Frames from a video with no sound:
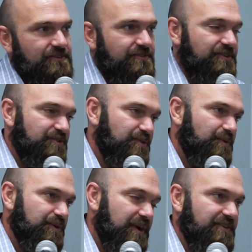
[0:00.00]
Is it
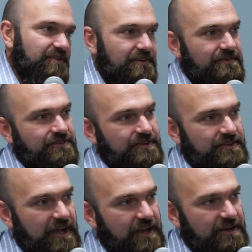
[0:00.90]
too aggressive? Is it
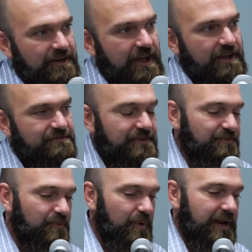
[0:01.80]
not enough?
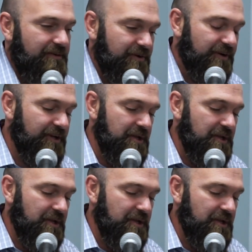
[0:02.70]
And whatever.